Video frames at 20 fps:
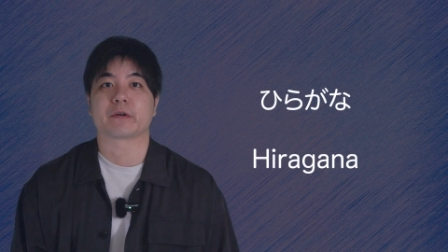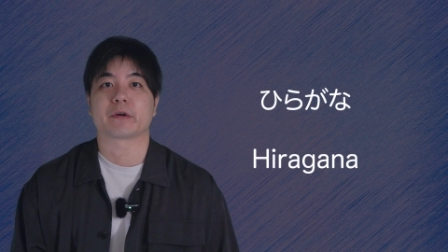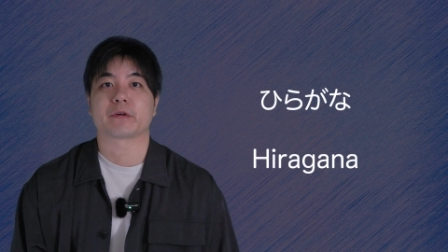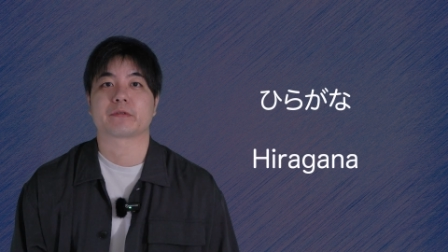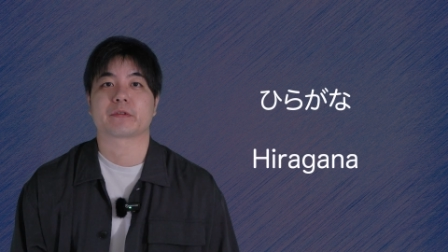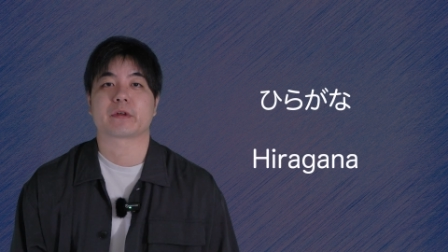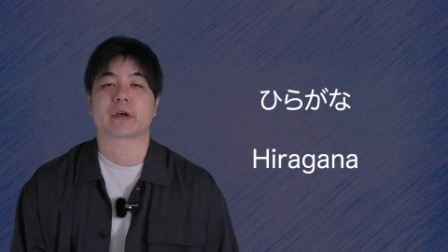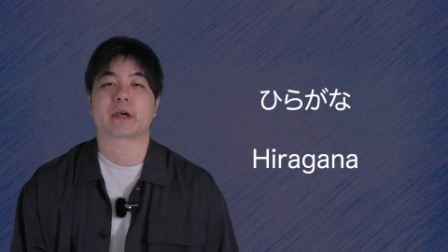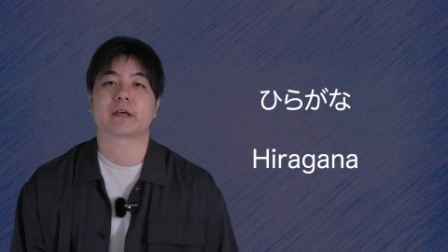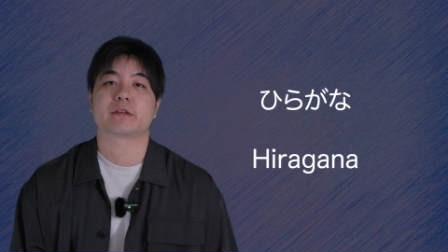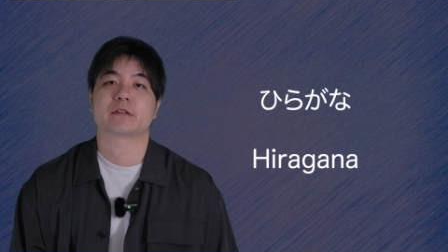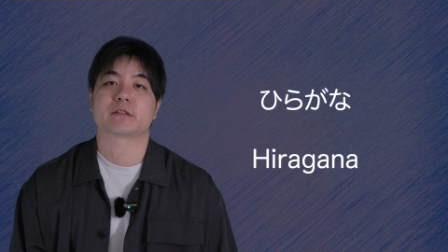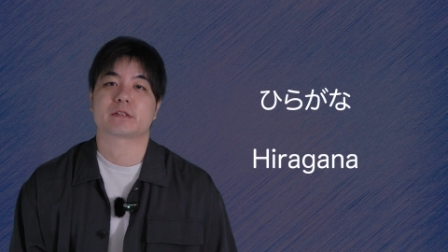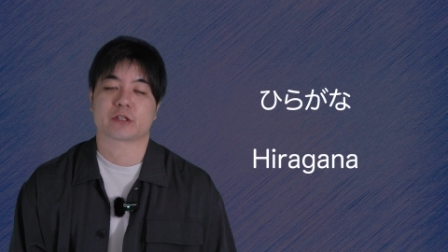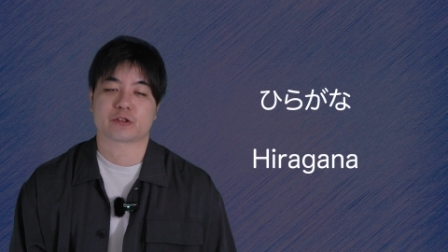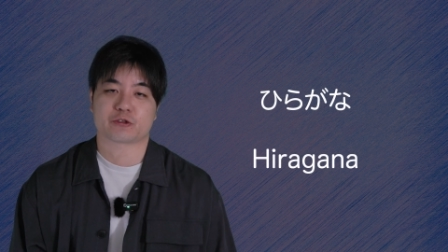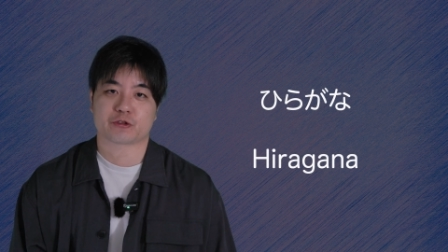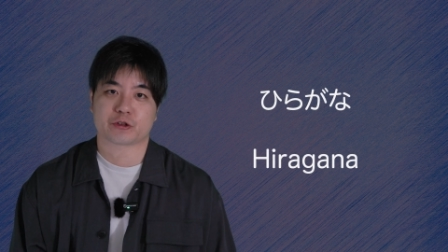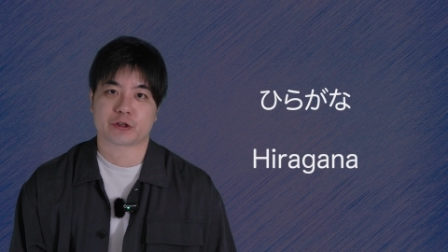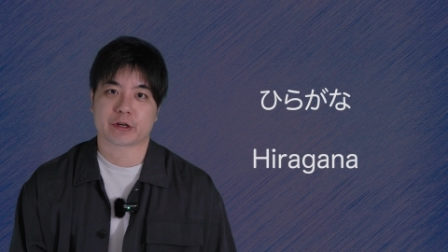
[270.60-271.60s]
around the 8th
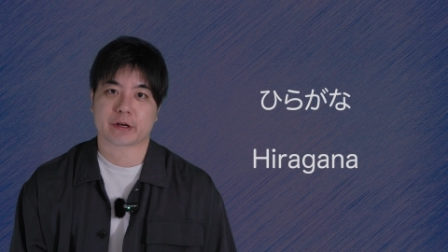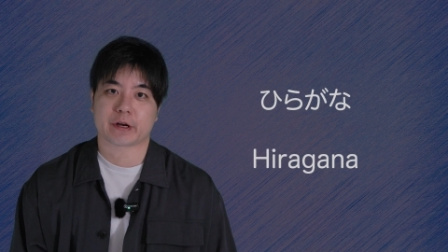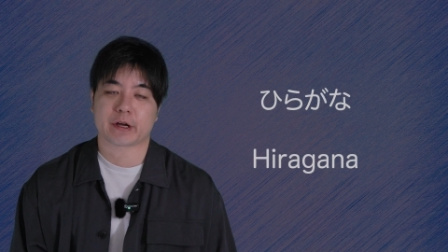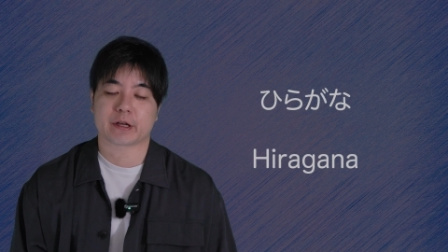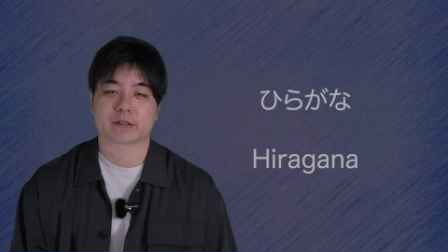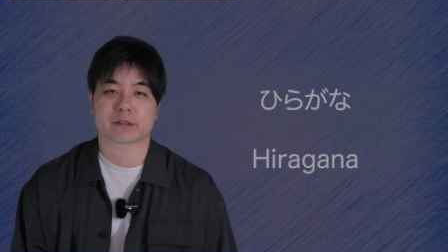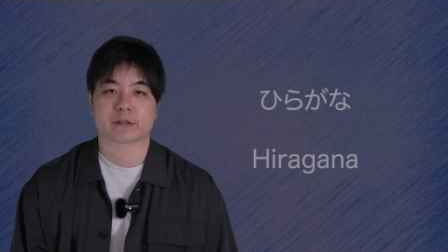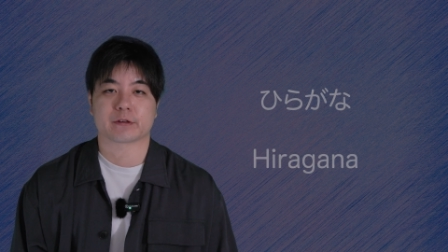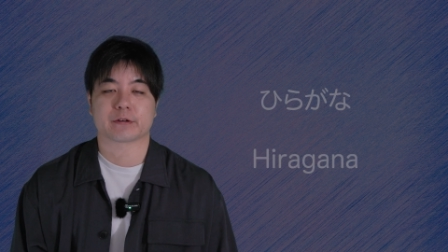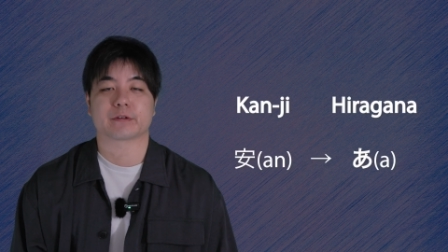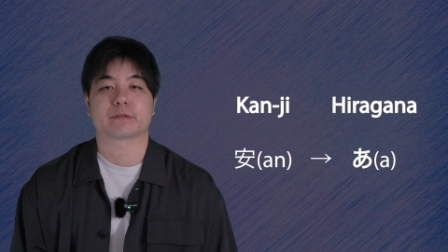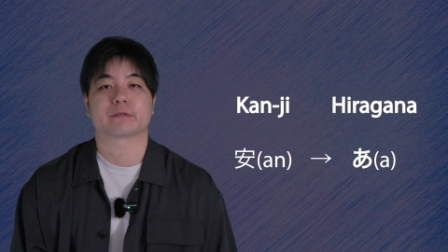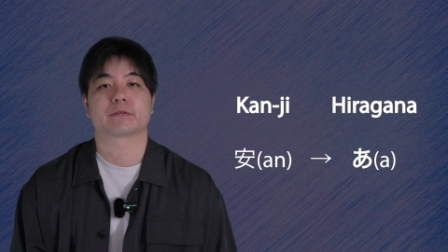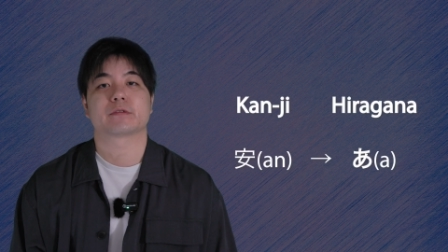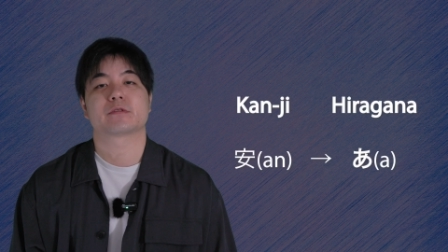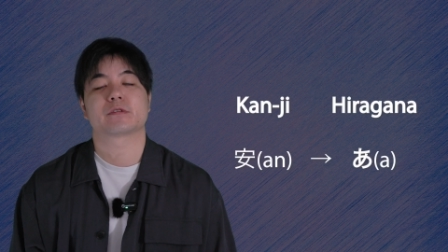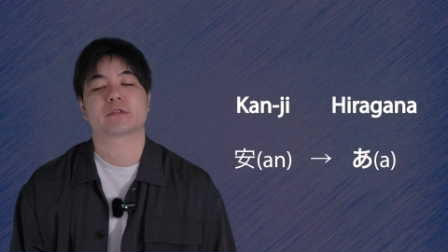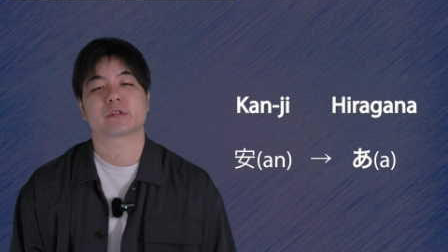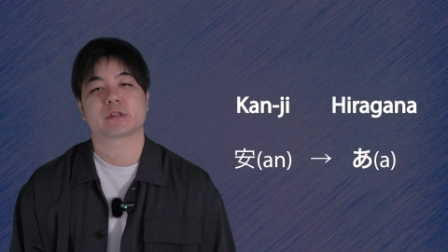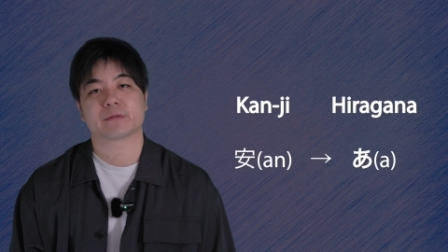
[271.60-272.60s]
century as a
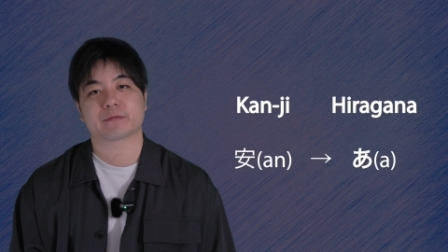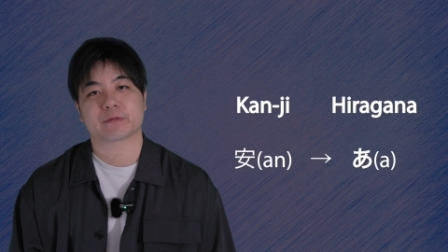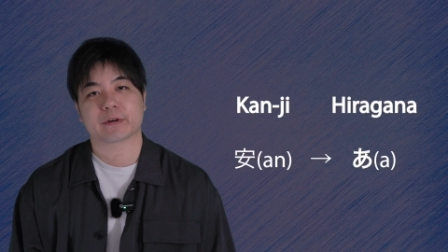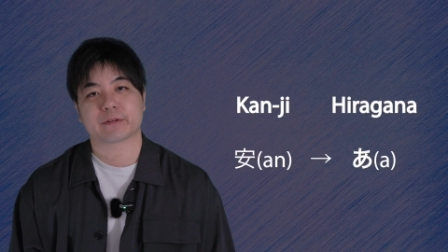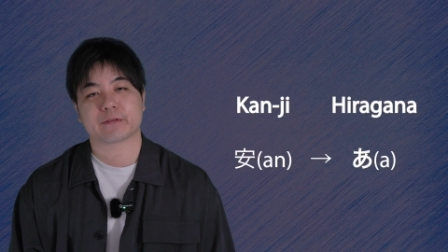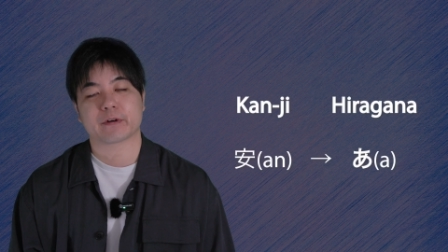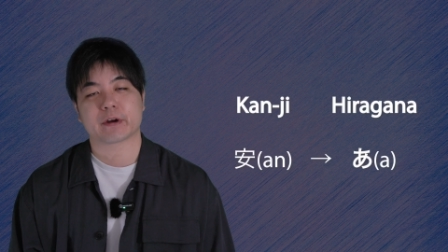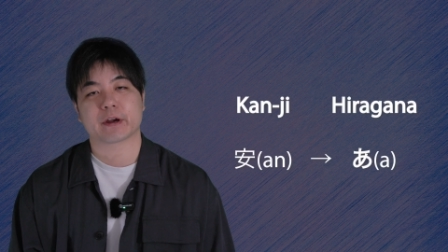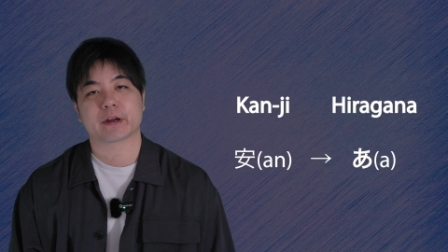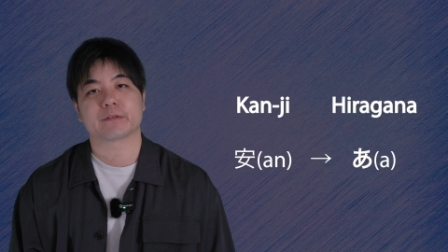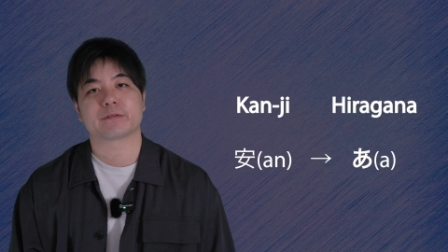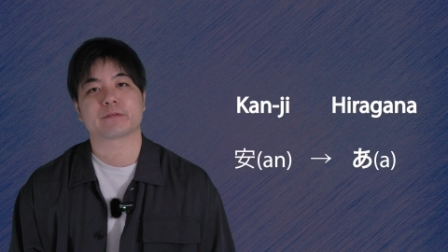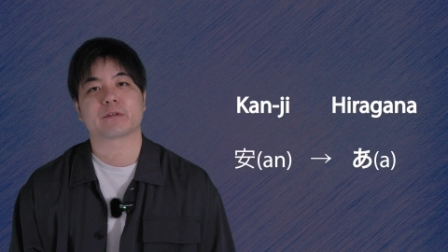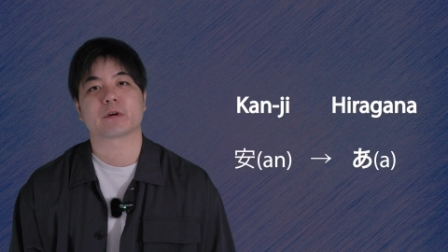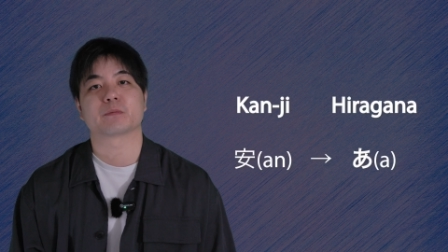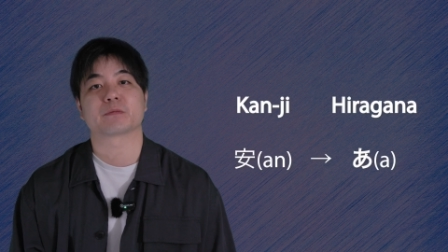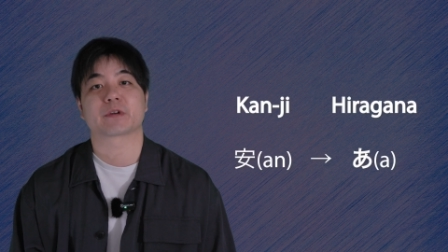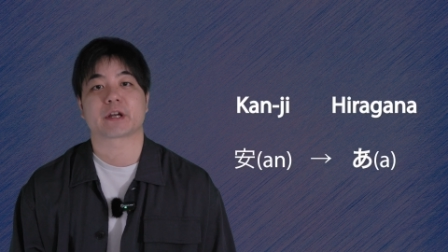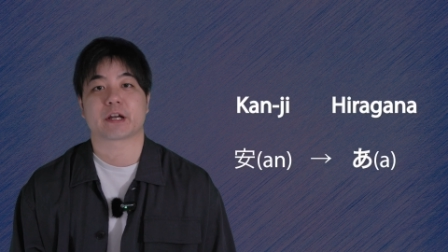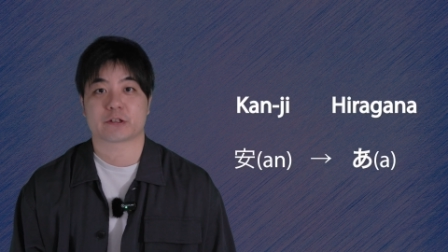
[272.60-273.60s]
simplified
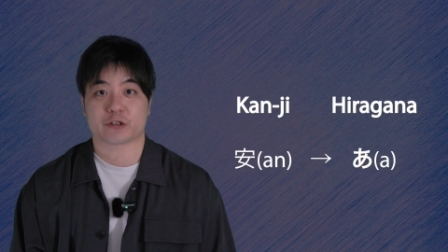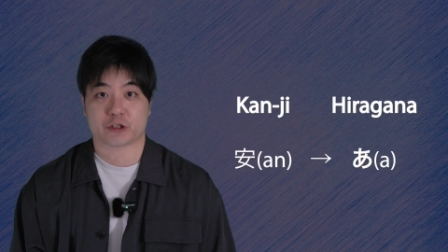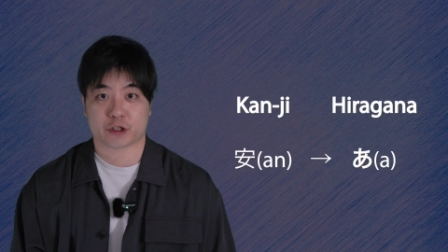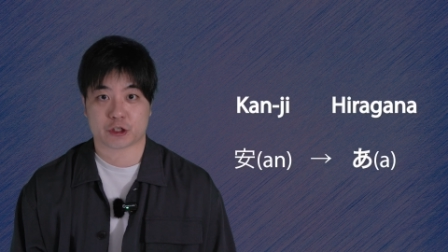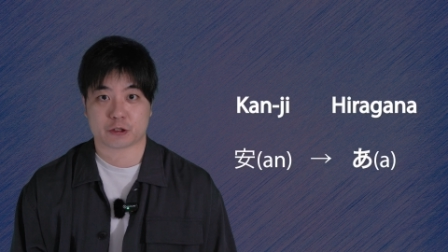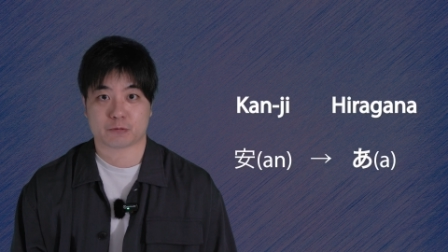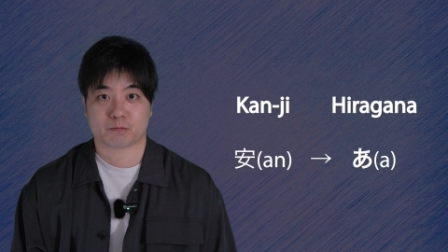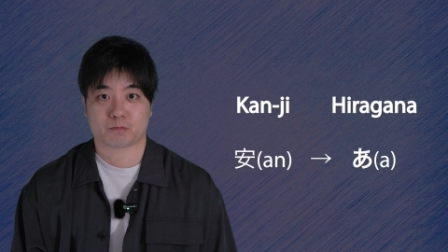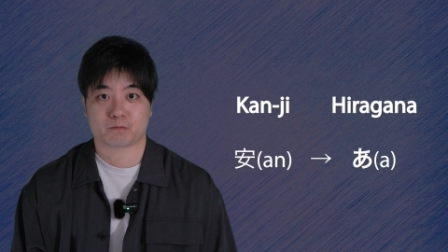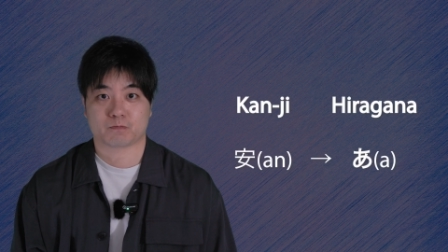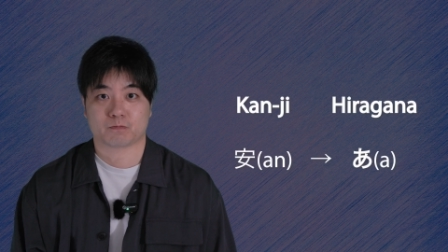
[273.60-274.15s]
from kanji.